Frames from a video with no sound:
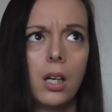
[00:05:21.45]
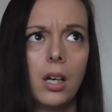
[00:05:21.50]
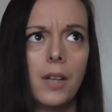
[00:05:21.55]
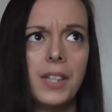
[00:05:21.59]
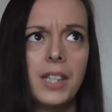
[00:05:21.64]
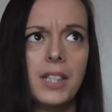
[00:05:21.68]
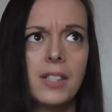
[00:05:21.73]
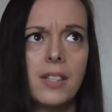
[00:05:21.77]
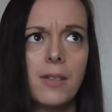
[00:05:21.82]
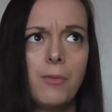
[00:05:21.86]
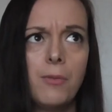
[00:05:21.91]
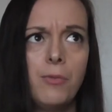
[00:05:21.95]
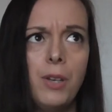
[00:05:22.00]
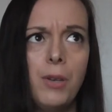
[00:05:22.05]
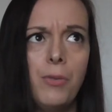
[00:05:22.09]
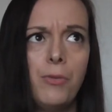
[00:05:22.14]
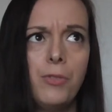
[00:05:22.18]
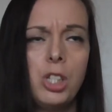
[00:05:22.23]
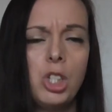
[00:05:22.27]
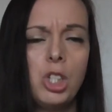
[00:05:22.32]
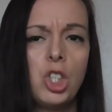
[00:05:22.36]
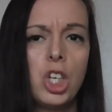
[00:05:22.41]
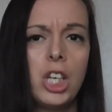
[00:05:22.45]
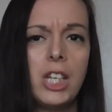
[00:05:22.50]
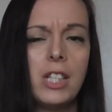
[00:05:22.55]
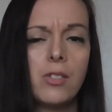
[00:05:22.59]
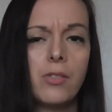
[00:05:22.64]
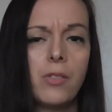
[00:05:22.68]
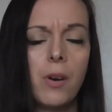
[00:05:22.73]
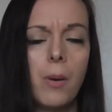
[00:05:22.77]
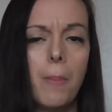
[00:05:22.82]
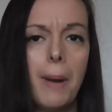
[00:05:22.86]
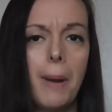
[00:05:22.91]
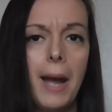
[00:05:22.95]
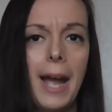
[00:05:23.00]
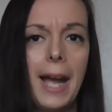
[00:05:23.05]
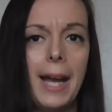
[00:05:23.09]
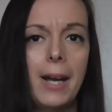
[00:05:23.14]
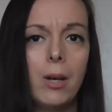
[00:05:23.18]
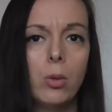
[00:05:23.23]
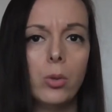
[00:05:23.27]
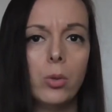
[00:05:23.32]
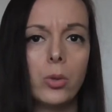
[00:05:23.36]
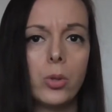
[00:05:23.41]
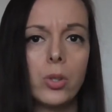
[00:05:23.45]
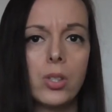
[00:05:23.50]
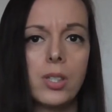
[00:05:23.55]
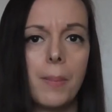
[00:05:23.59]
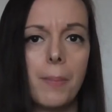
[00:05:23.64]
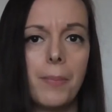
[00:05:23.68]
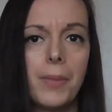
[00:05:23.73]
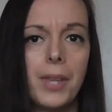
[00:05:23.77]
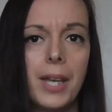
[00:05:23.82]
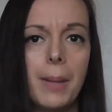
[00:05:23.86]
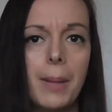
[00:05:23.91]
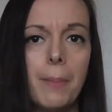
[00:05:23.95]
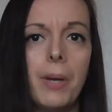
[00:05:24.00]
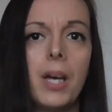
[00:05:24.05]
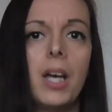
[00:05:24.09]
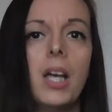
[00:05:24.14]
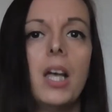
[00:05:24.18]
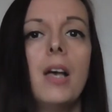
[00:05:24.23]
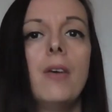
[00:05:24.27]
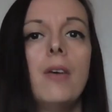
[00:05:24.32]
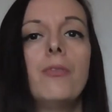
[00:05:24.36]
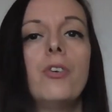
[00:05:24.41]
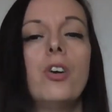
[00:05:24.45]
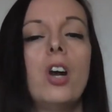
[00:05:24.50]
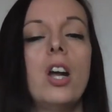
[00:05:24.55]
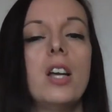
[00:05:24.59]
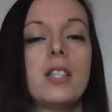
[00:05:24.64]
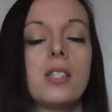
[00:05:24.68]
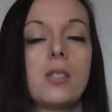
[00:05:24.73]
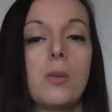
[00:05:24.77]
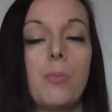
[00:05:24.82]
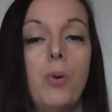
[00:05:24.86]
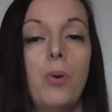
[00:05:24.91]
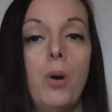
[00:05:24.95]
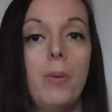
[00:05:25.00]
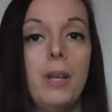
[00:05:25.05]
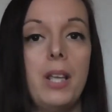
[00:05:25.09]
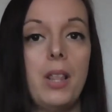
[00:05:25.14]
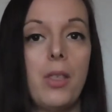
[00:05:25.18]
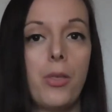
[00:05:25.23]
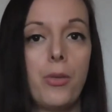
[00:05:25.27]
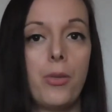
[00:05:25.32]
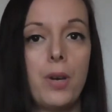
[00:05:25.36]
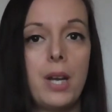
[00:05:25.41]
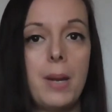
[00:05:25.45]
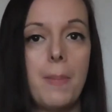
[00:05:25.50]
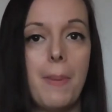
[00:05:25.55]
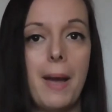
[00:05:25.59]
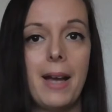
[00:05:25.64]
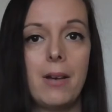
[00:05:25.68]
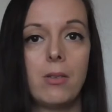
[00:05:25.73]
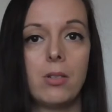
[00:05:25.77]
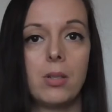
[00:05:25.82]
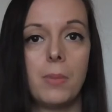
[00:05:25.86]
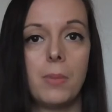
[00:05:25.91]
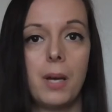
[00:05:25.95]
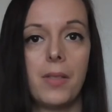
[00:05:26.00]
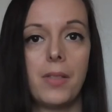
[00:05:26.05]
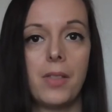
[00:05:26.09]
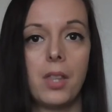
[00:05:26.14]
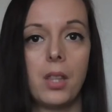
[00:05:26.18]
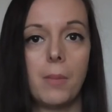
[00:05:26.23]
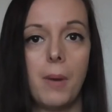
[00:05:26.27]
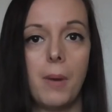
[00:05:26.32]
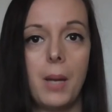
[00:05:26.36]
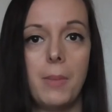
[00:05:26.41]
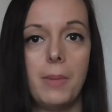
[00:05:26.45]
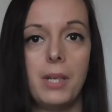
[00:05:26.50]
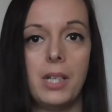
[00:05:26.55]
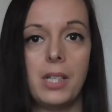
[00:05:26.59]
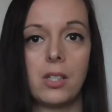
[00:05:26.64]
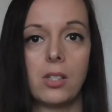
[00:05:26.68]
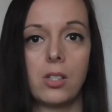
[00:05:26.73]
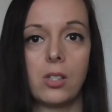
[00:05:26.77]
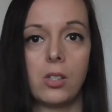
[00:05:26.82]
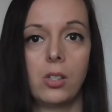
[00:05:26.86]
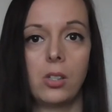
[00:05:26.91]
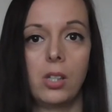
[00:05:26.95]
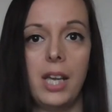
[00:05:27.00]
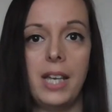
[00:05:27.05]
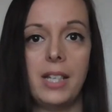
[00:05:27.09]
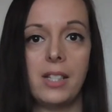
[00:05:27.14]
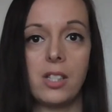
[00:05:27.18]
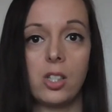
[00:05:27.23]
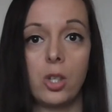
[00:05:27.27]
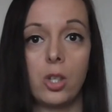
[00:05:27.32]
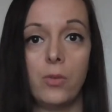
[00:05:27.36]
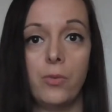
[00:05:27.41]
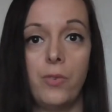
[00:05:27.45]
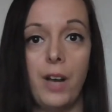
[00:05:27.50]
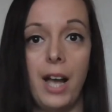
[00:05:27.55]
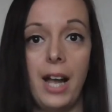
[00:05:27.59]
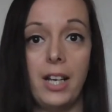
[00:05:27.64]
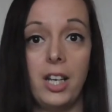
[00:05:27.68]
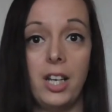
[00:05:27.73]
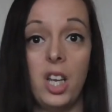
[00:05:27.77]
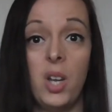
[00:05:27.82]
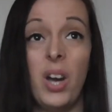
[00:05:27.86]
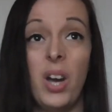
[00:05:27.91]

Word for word: I think it's like 50 sheets for a pound or something. But for us, probably the £3 a month at the moment is is good value.